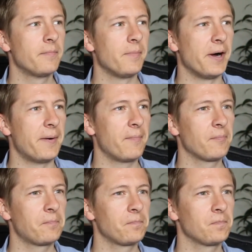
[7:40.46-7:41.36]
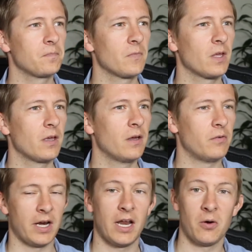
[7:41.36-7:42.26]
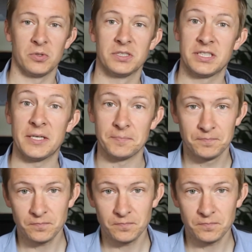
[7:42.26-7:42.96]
But right now we'll see.